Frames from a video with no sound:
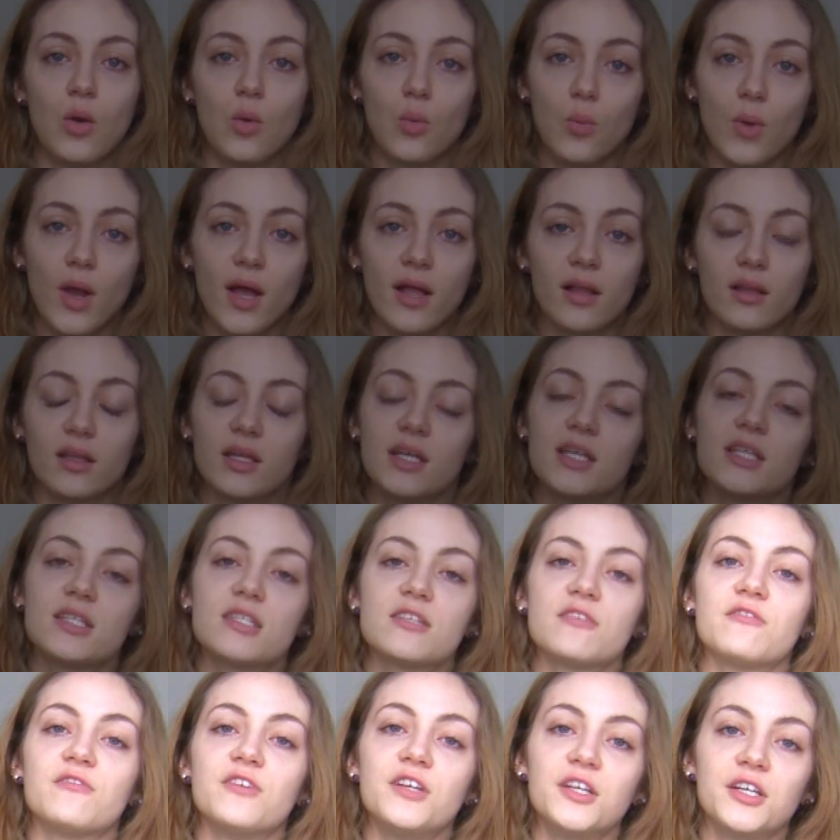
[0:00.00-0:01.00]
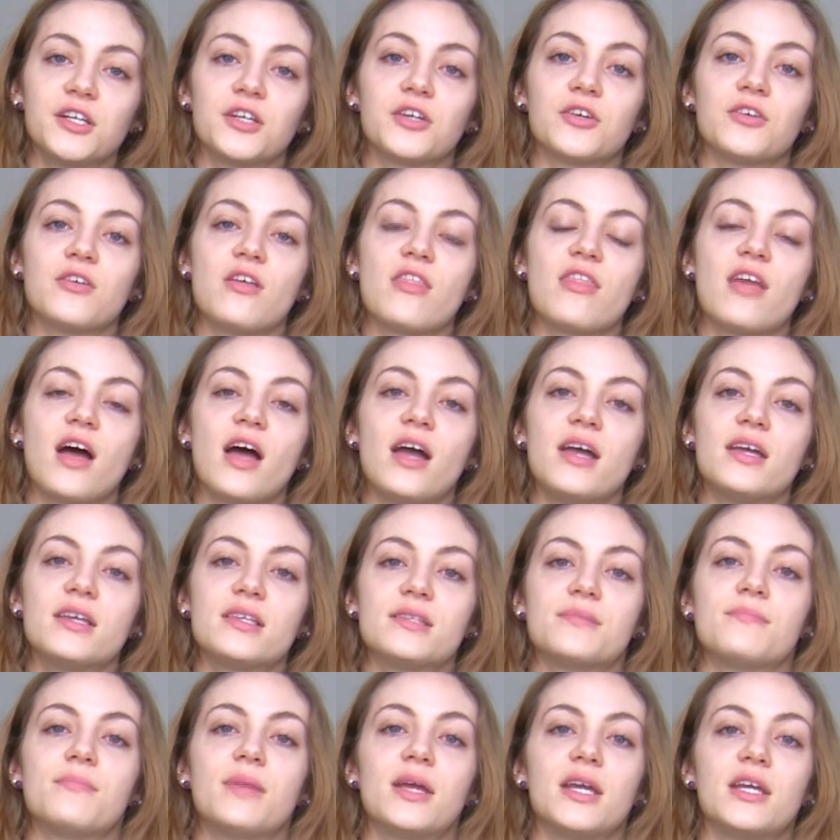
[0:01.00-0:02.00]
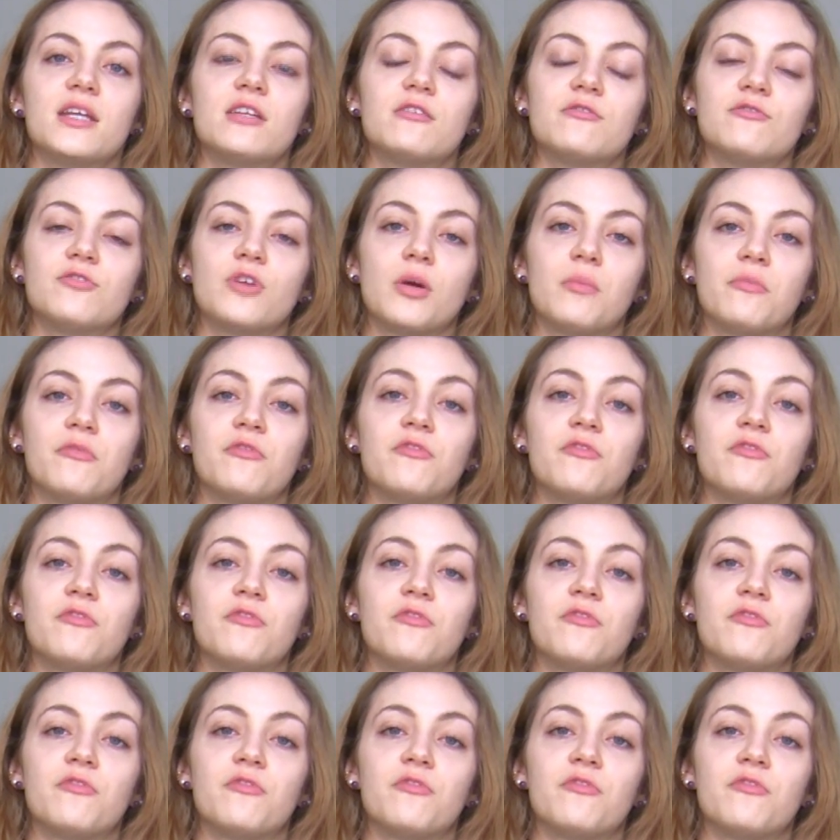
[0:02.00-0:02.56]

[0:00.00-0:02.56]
Well, it's a vinegar that is made from